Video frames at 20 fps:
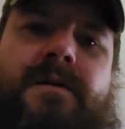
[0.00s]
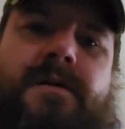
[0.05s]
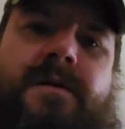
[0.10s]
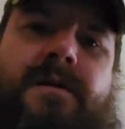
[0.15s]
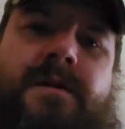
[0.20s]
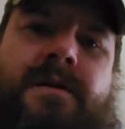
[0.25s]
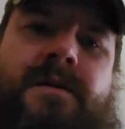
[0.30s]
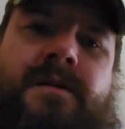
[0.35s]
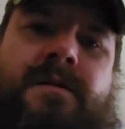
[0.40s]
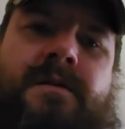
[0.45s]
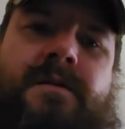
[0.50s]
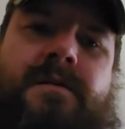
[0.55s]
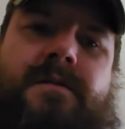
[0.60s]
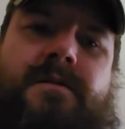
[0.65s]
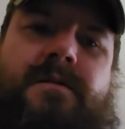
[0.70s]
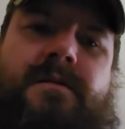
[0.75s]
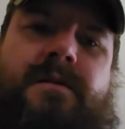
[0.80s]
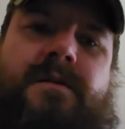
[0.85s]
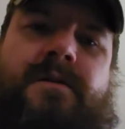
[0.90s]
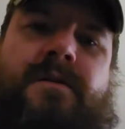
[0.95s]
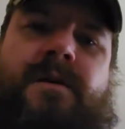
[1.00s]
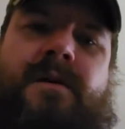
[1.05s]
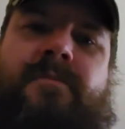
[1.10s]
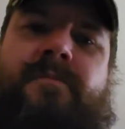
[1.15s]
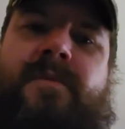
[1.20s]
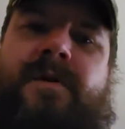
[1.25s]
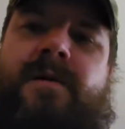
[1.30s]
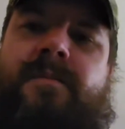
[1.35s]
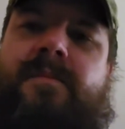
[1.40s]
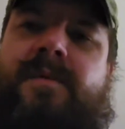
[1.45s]
and
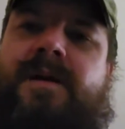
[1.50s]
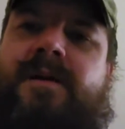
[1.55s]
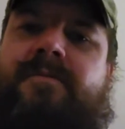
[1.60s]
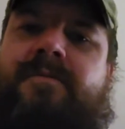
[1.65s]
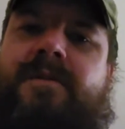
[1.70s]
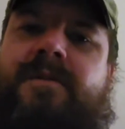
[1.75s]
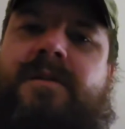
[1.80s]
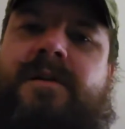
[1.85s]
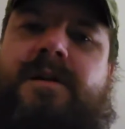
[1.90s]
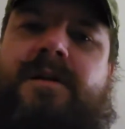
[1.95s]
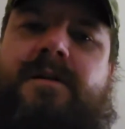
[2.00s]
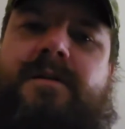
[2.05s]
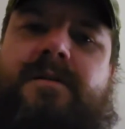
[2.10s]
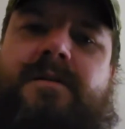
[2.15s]
I'm having like